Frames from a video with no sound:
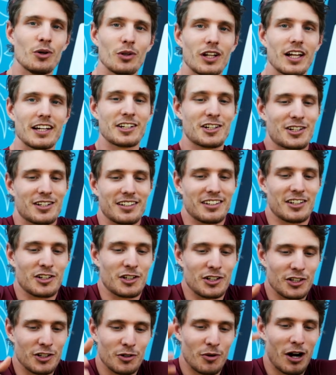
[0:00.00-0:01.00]
Like,
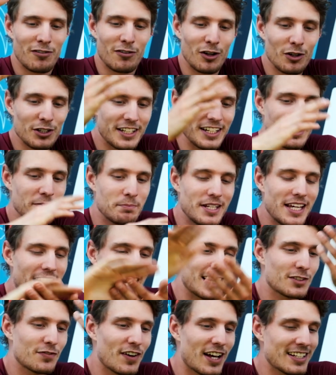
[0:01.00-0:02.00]
gravel can be
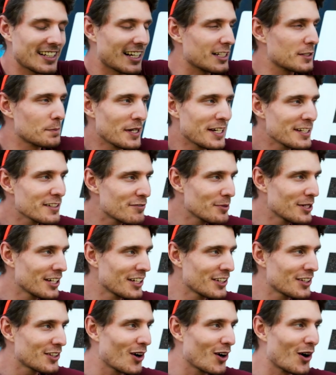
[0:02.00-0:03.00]
as fast as
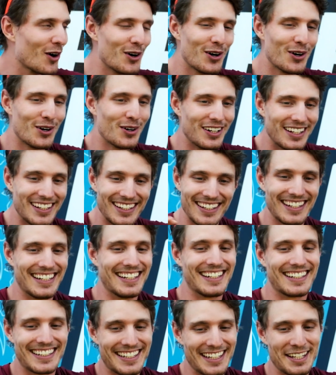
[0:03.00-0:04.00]
pavement, or
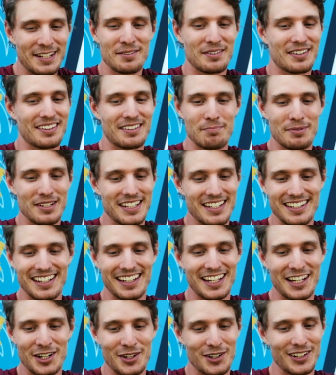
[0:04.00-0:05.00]
it can be
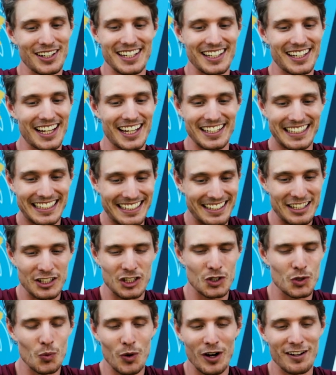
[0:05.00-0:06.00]
literally like
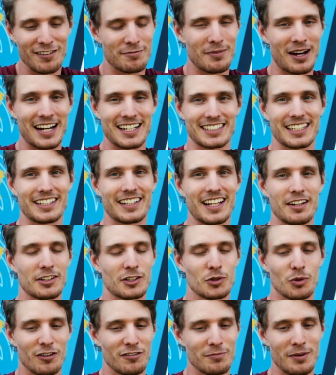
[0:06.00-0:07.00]
12 miles an
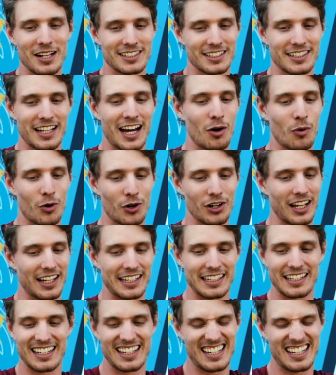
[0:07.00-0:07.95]
hour, like